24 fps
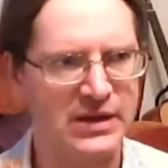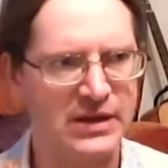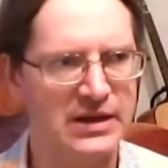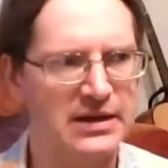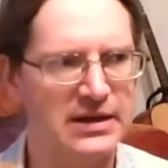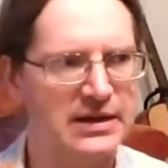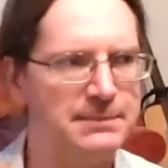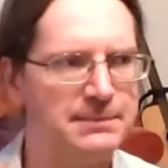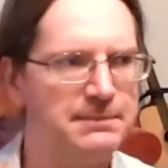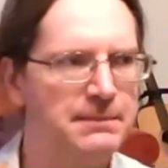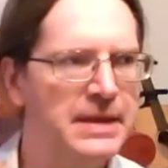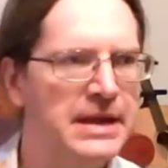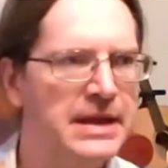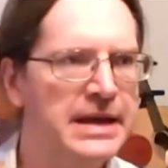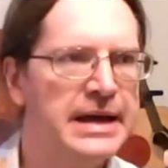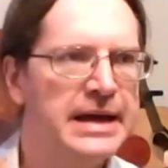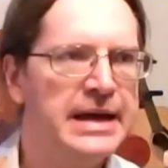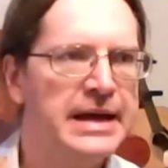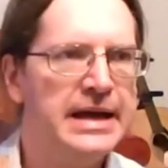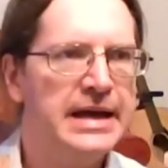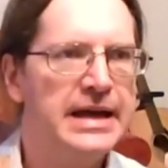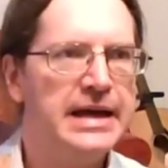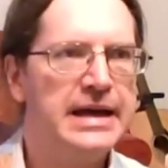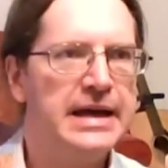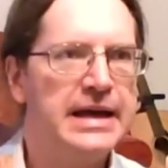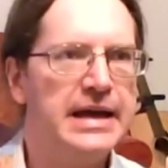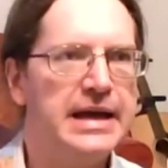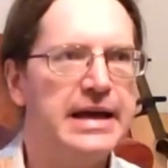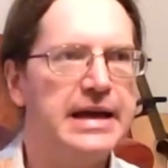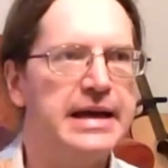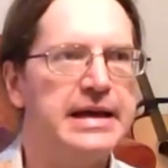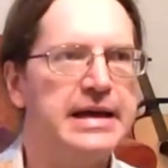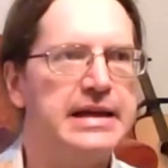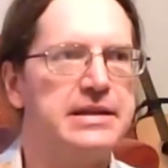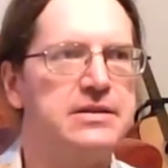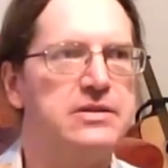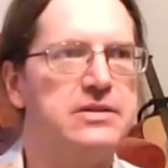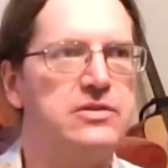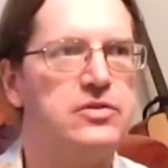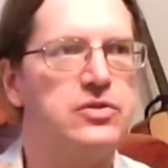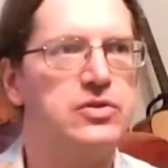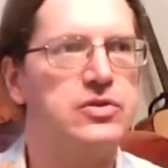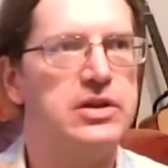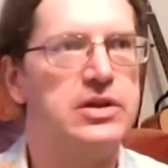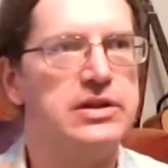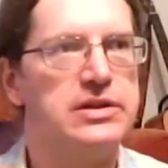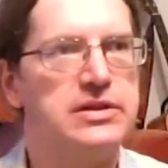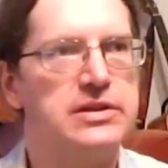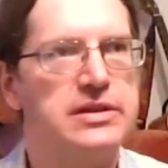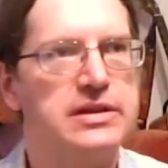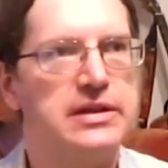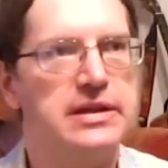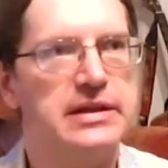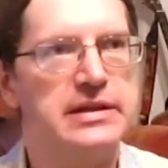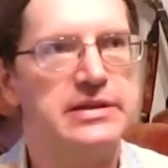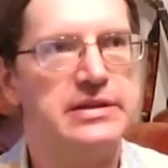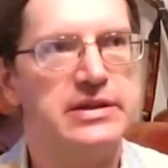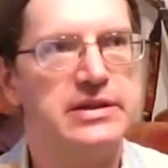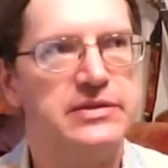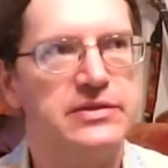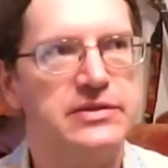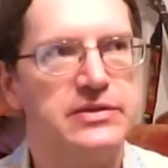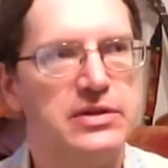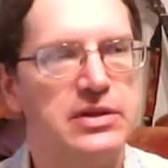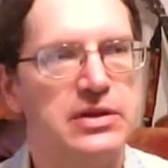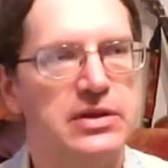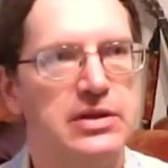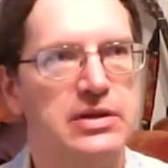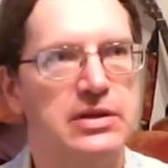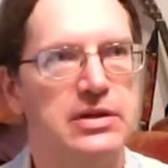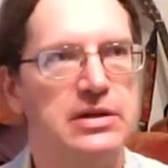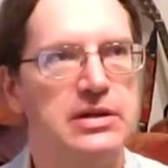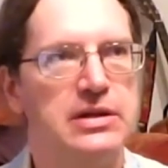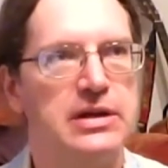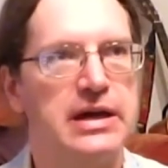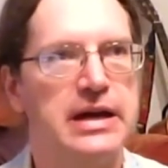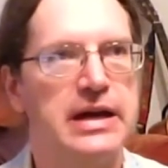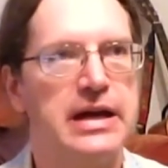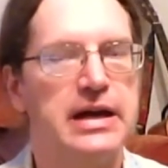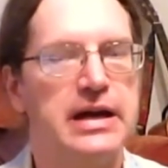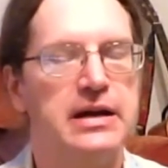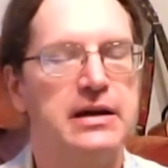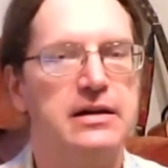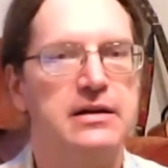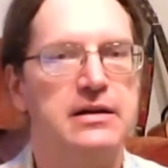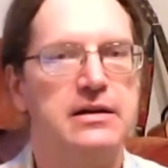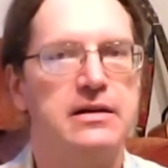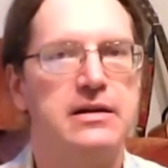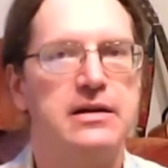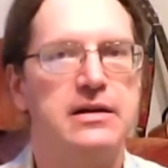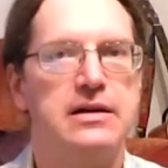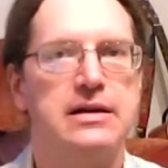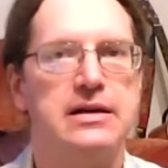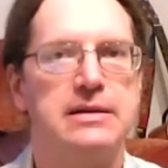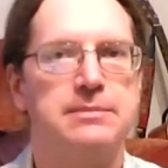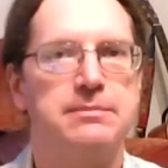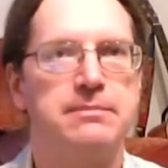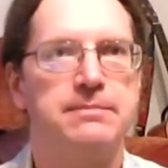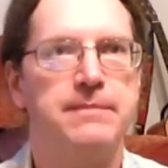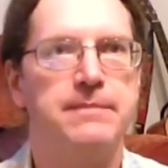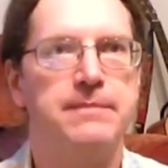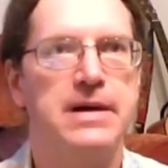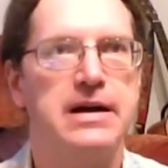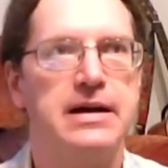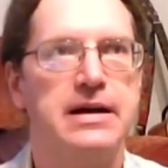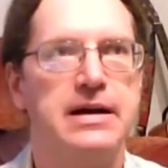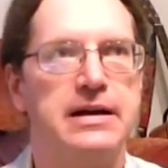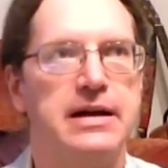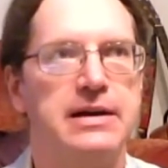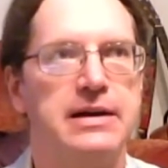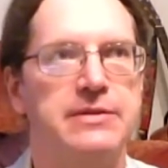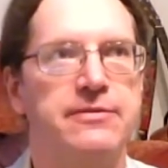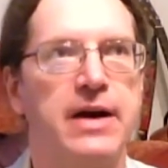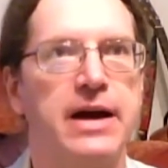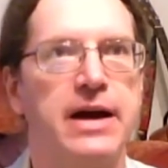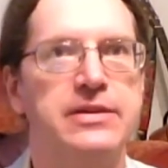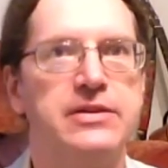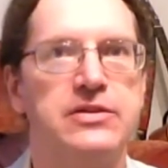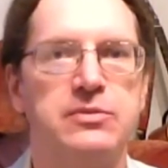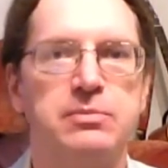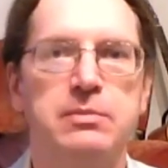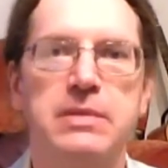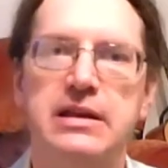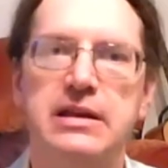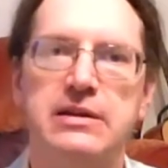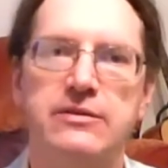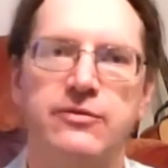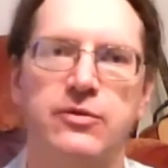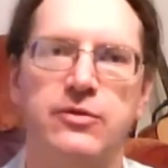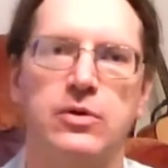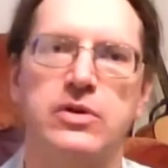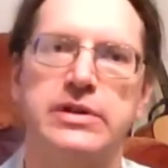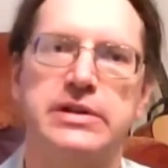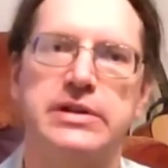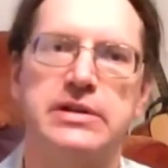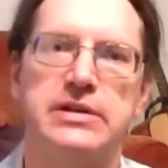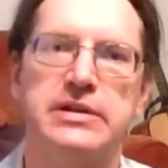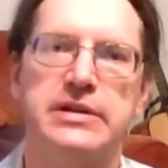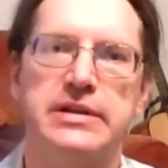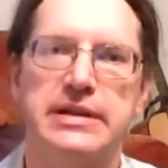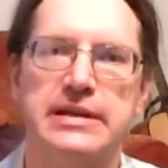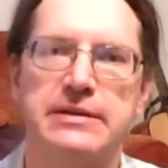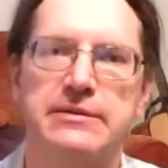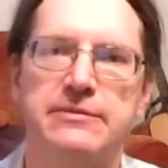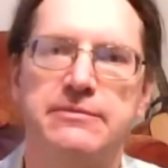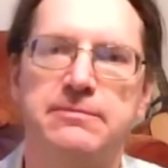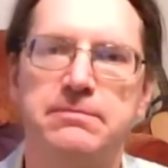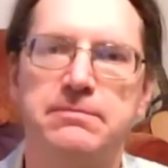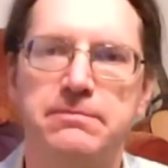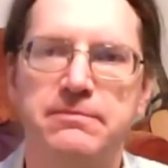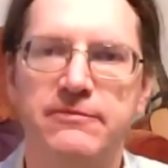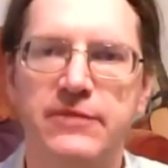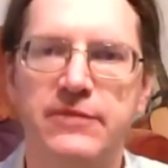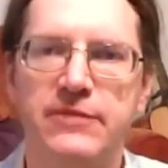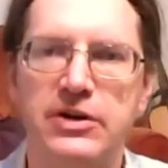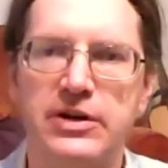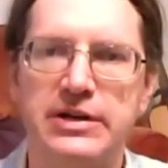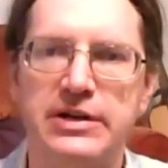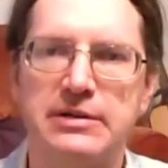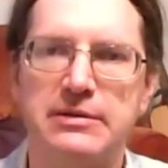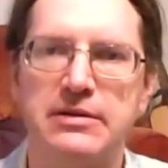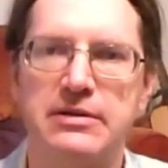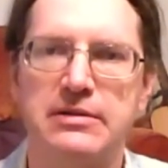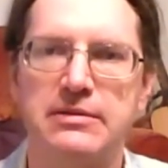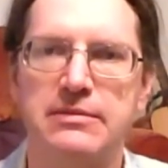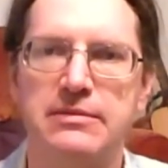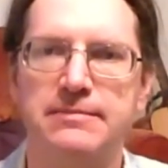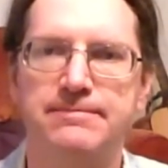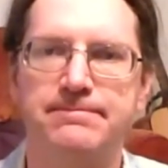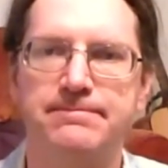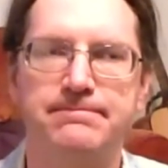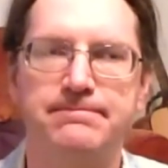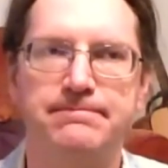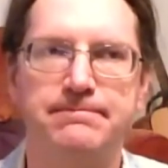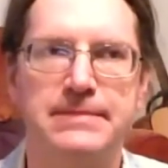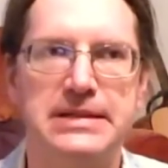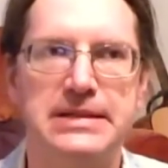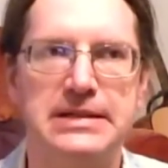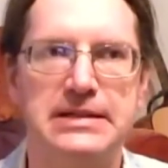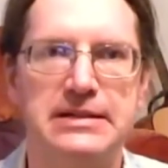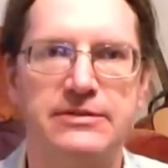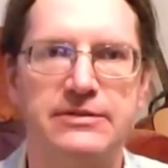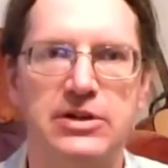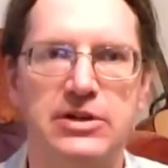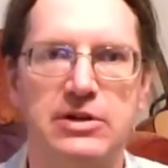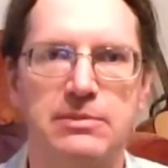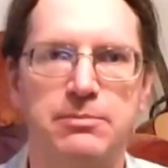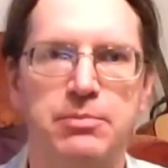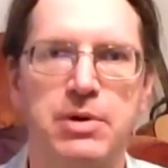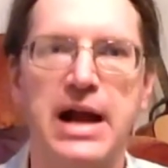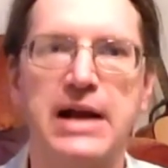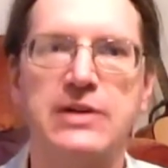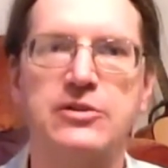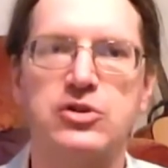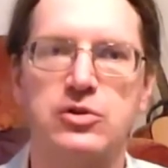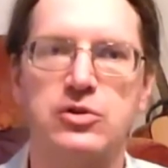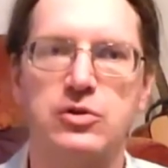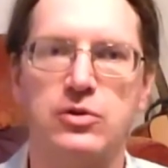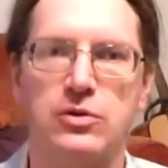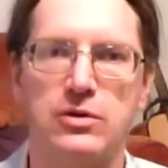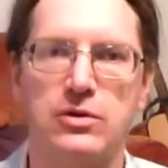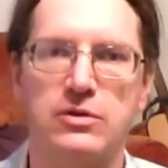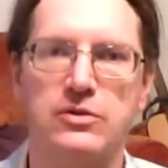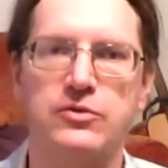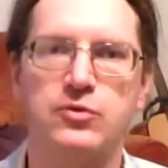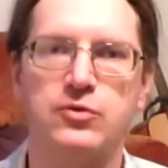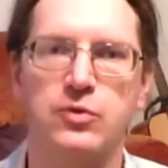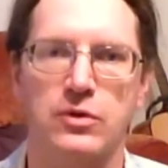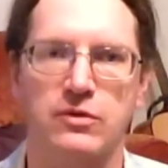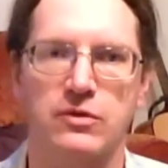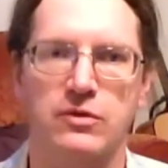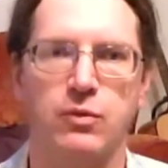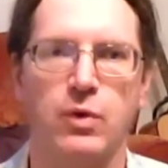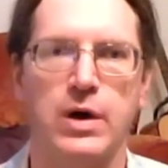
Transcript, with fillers: um, and at this, um, I, I, find this meaningful in a very, uh, very practical sort of